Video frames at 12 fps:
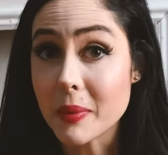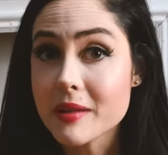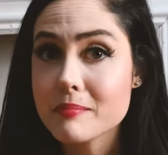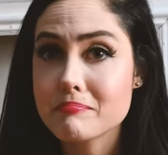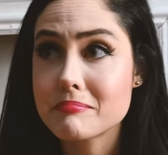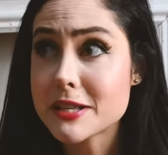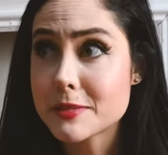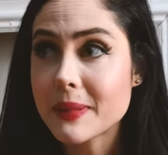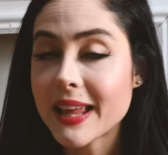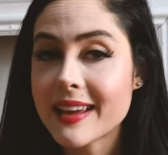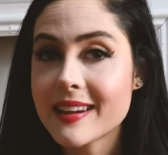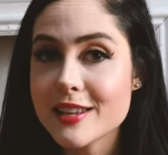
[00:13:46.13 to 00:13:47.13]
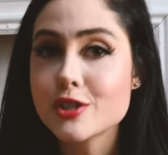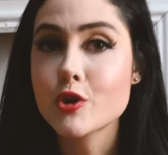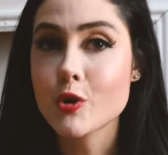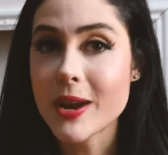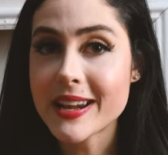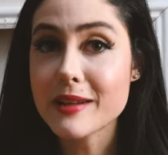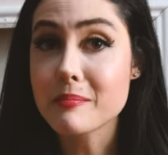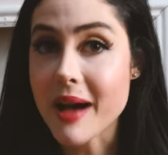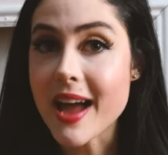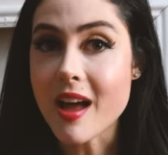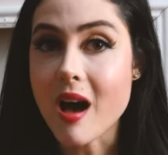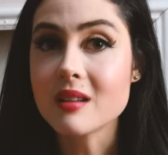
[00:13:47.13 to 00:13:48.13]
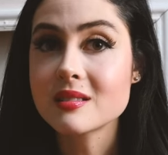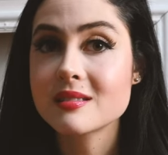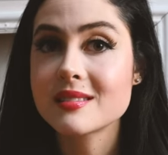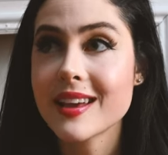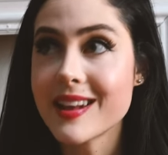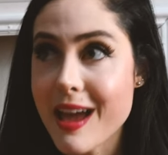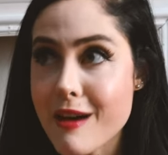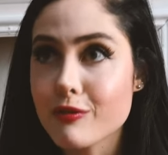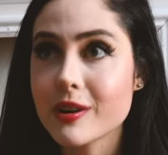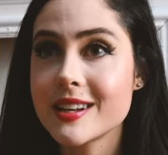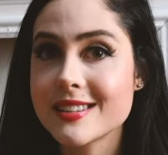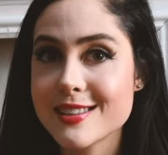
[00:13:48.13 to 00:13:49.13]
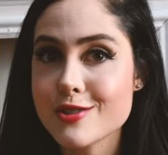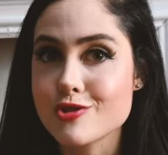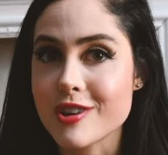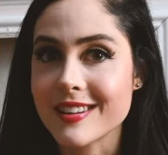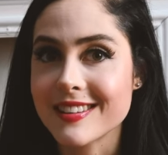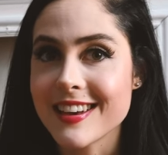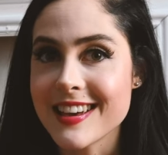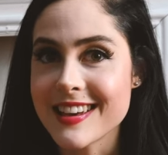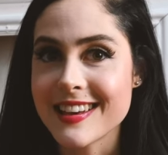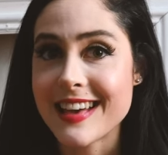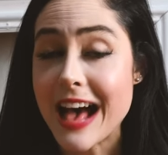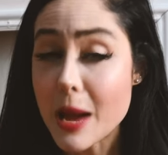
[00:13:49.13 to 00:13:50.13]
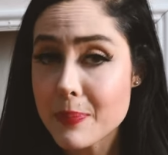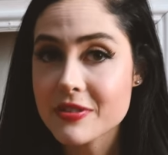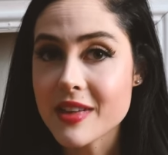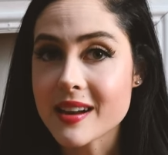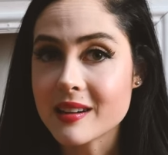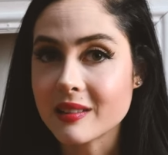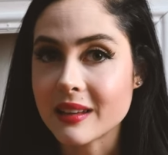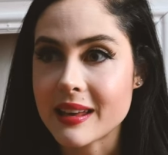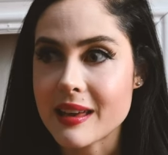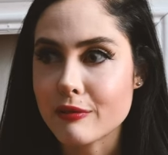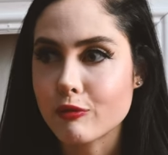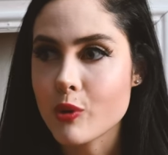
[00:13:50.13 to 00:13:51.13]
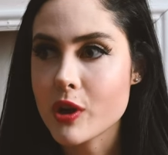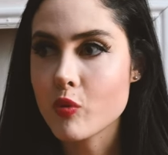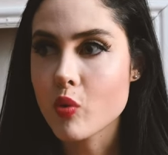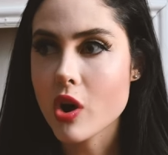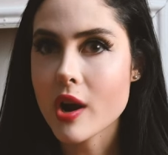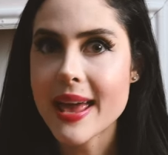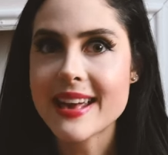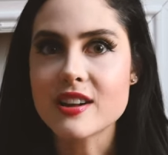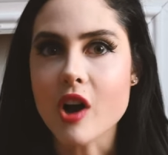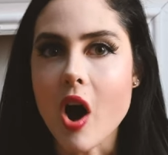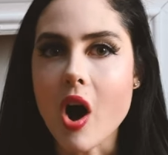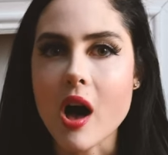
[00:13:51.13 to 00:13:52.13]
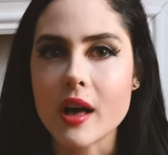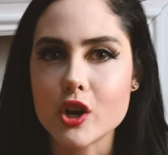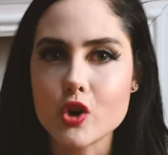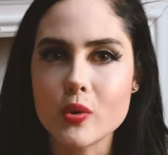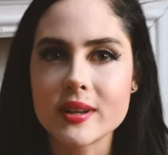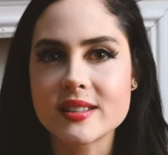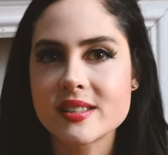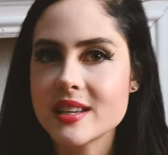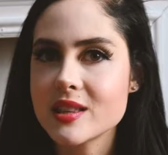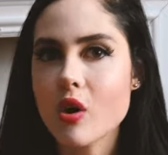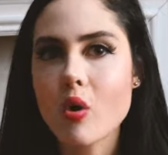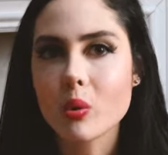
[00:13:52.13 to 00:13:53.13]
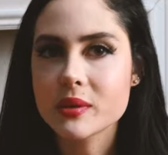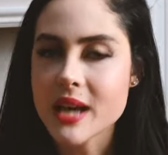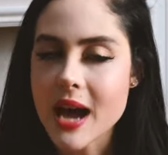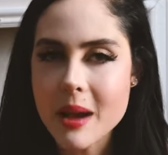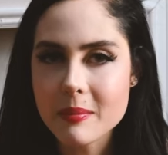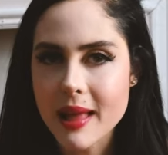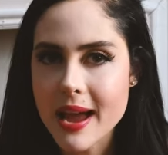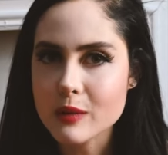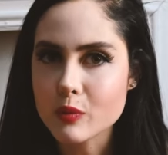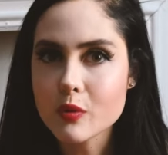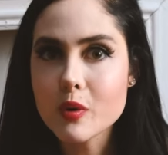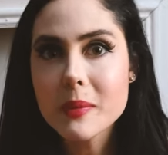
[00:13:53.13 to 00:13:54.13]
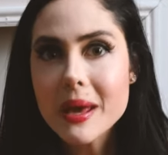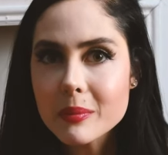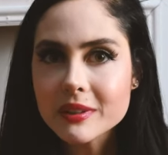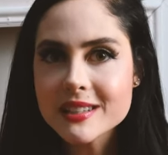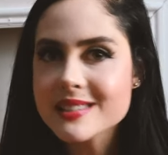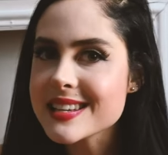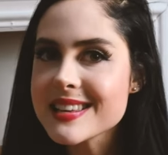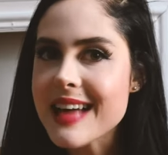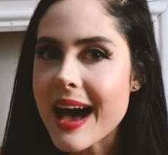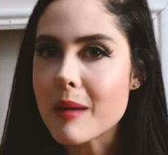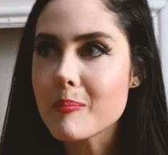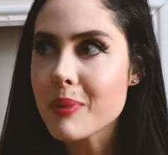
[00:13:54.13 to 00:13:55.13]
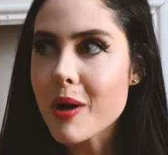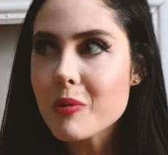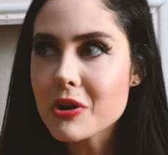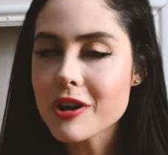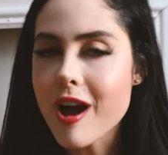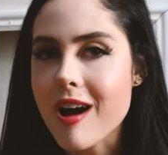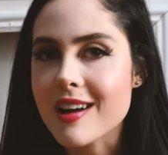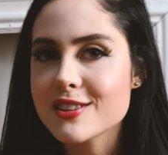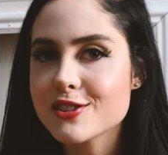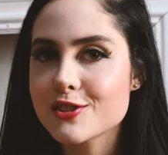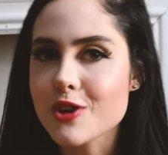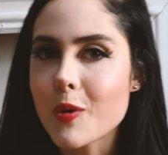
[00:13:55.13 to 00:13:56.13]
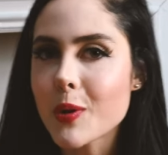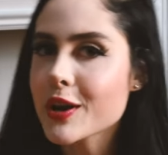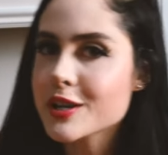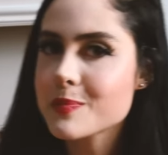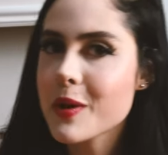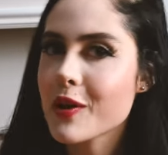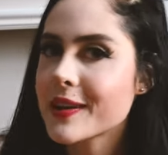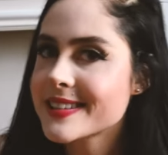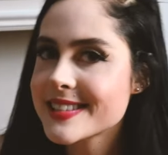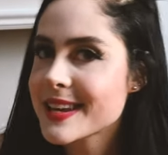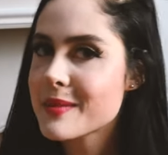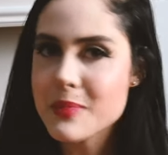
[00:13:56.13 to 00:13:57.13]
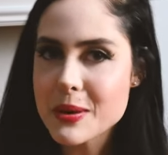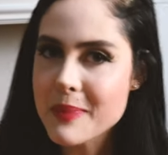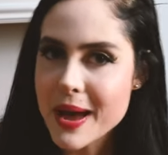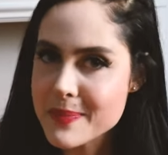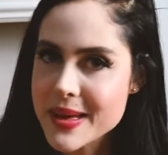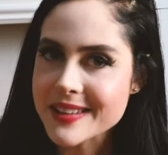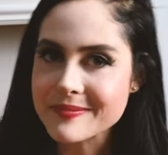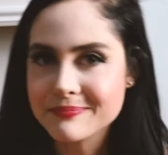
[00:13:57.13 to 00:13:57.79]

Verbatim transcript: But this plan is created by us in every decision. Hypothetically, if we were a god who could see the whole timeline, we would be able to see that, but we're not, so we're experiencing it bit by bit.